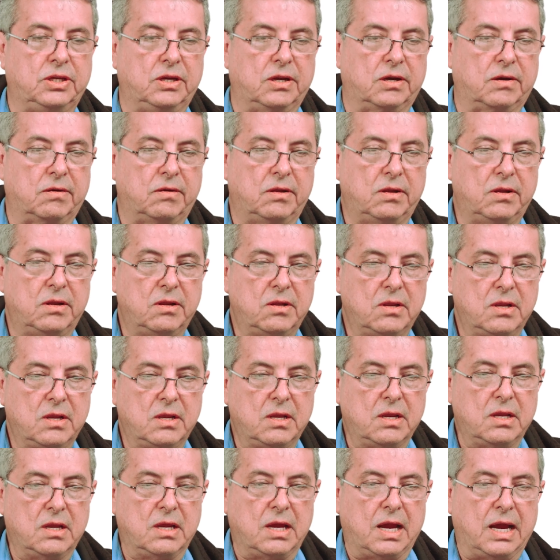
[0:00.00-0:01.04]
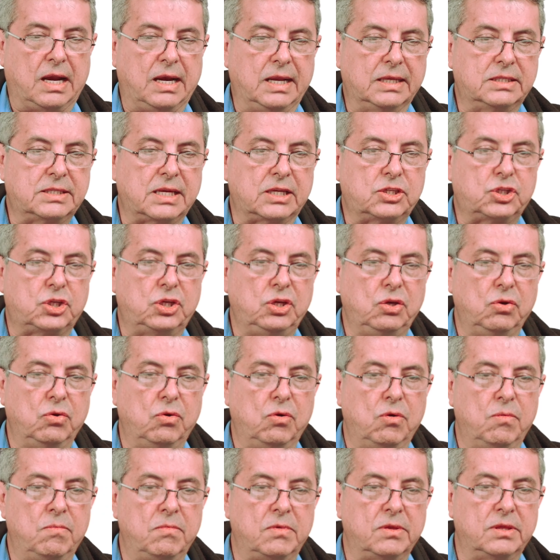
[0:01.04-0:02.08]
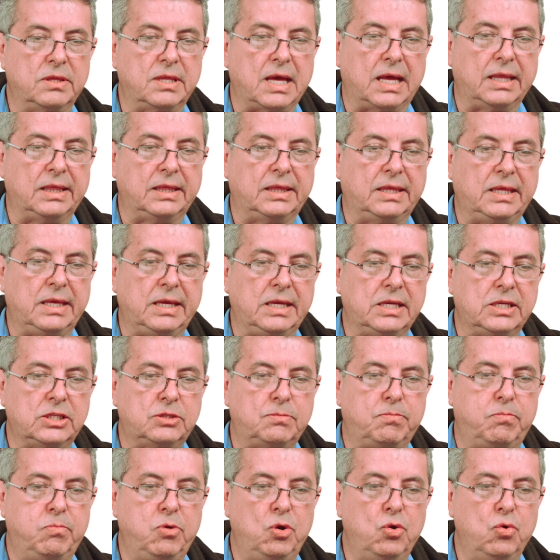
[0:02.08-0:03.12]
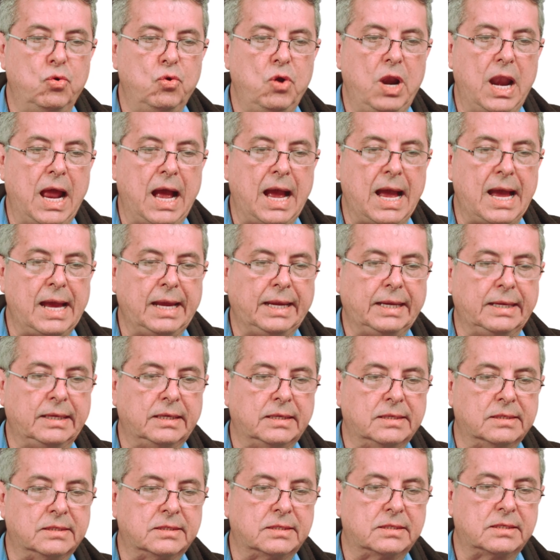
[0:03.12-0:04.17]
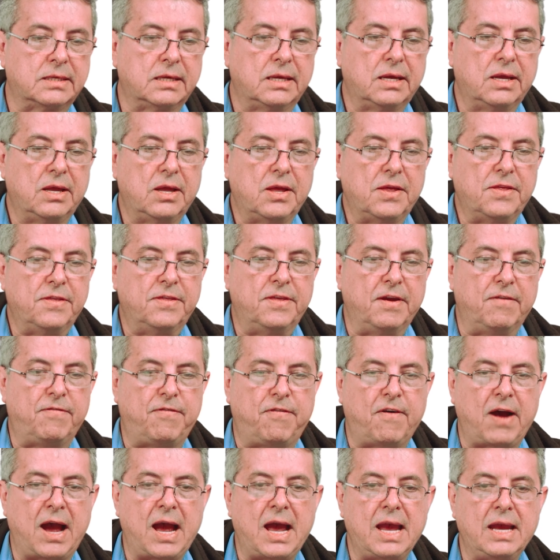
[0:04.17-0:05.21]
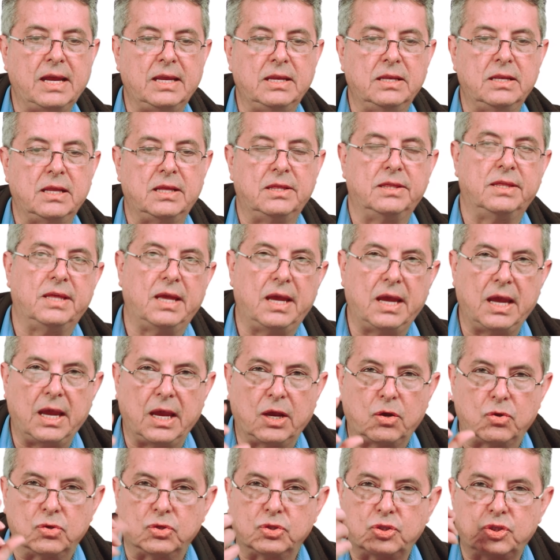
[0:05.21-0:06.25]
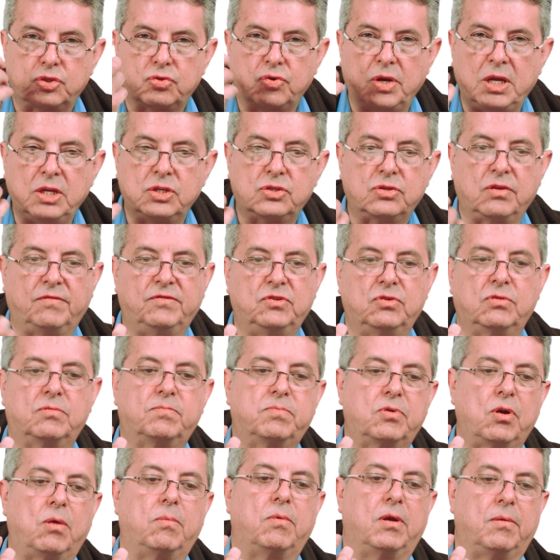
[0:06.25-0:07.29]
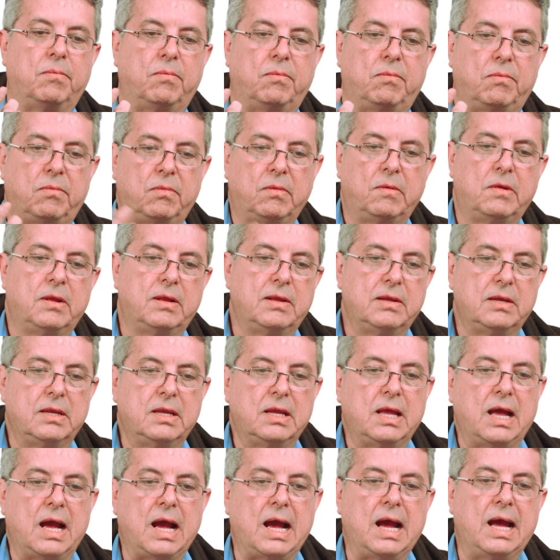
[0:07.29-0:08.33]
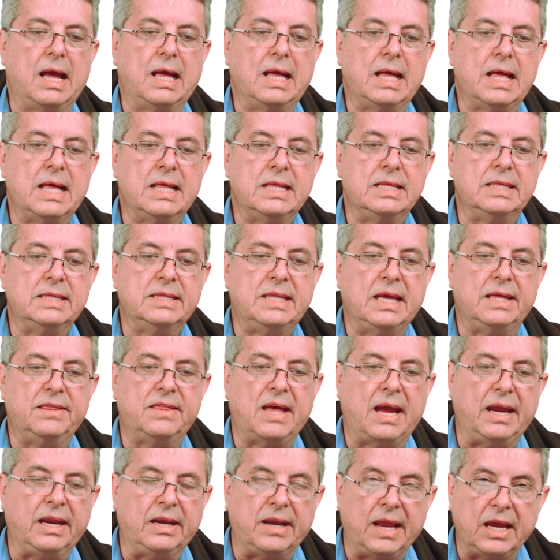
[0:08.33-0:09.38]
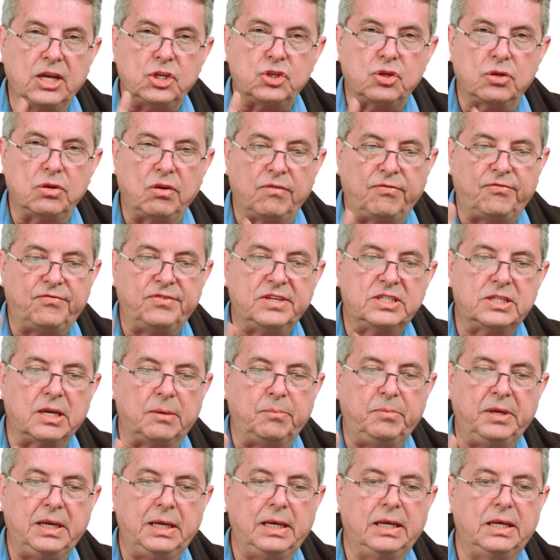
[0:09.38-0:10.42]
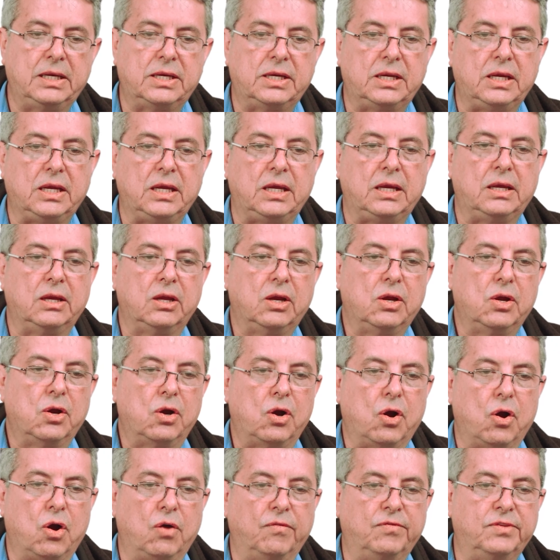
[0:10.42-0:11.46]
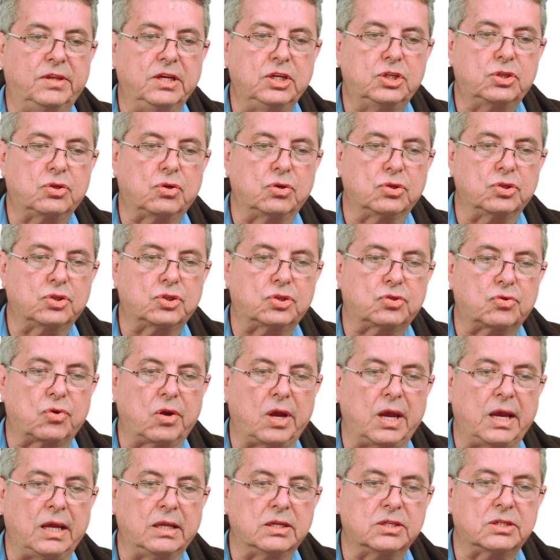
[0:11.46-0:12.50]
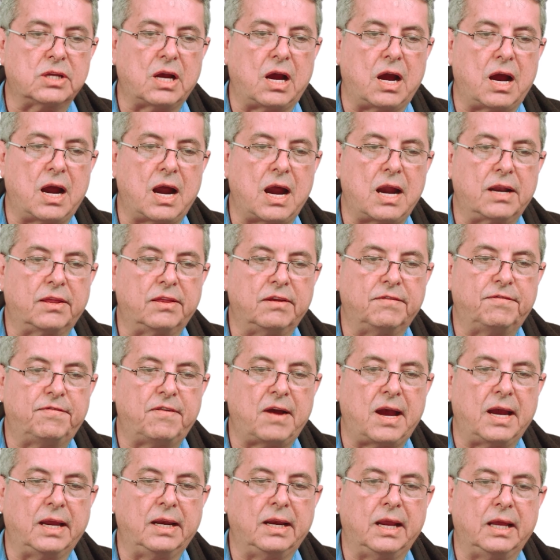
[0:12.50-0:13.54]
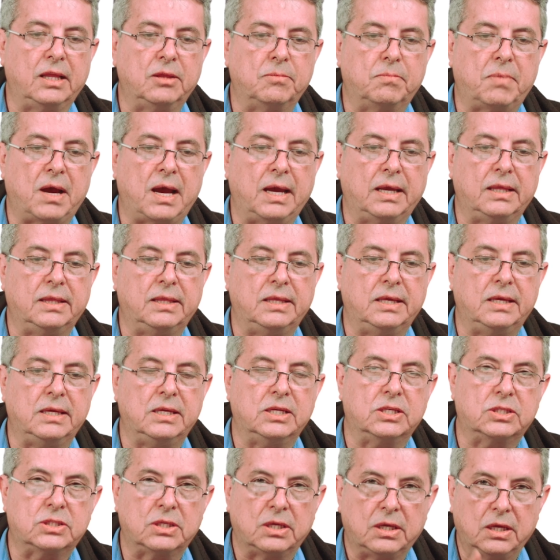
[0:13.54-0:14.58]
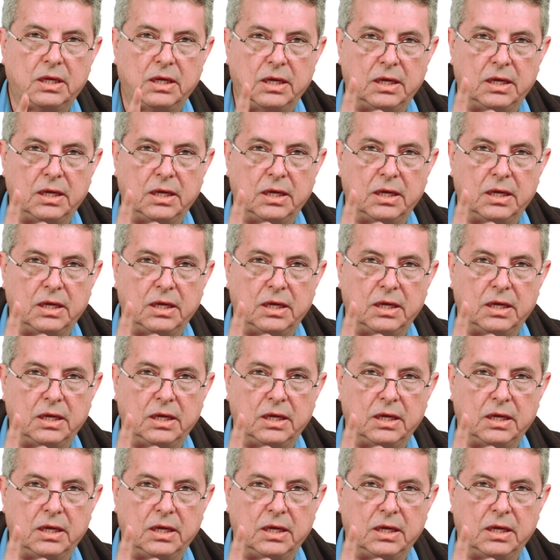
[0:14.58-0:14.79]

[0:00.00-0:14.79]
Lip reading: here. And let's assume that these blue lines define the constraints of your problem. And the direction of feasibility of these constraints are defined by these